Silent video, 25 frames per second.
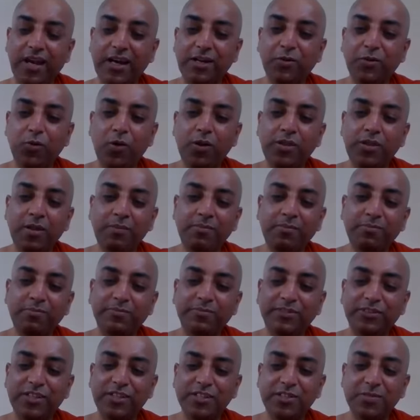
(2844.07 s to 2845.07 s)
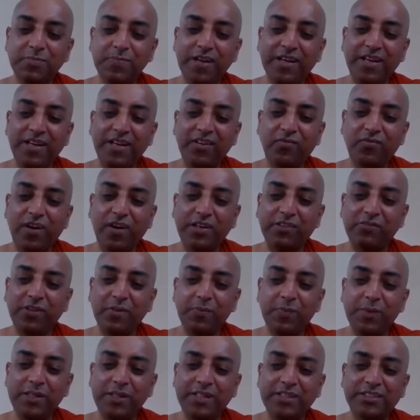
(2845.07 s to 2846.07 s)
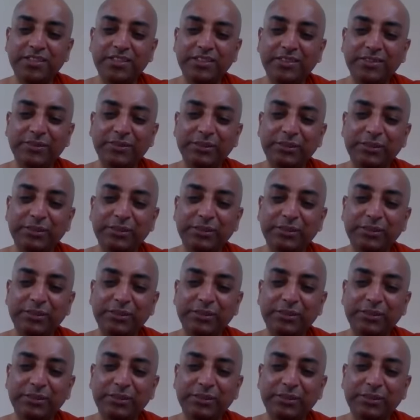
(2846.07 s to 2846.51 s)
I told them just make it 45 minutes